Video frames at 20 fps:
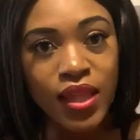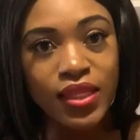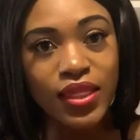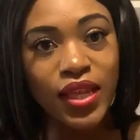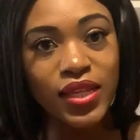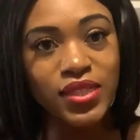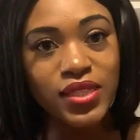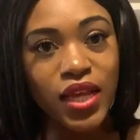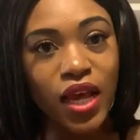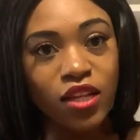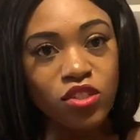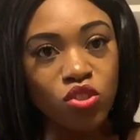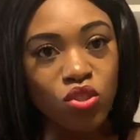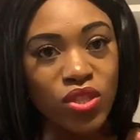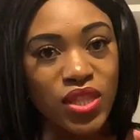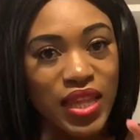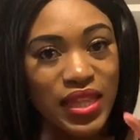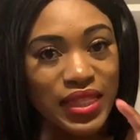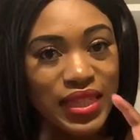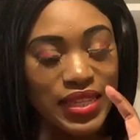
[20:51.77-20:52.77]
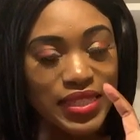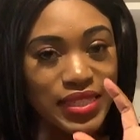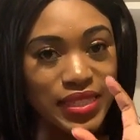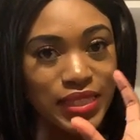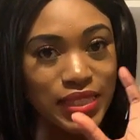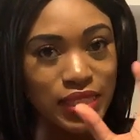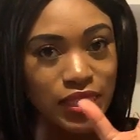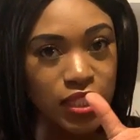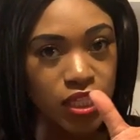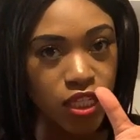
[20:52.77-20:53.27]
that tells you that the
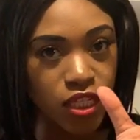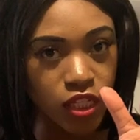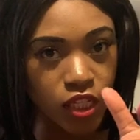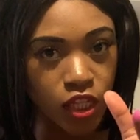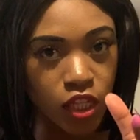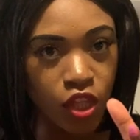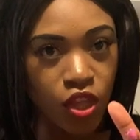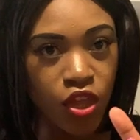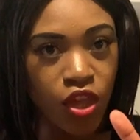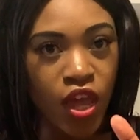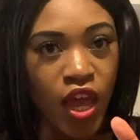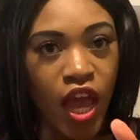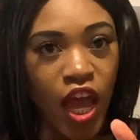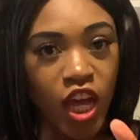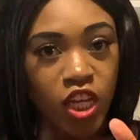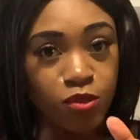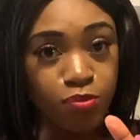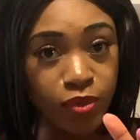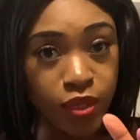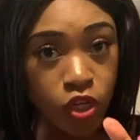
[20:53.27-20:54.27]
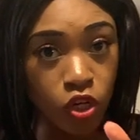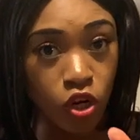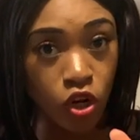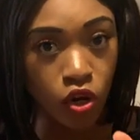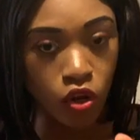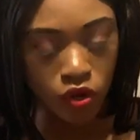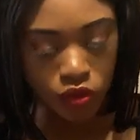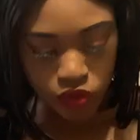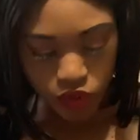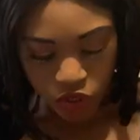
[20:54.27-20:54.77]
seal has been
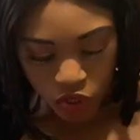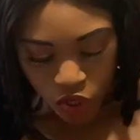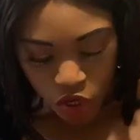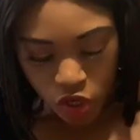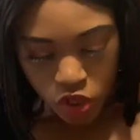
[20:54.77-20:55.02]
closed.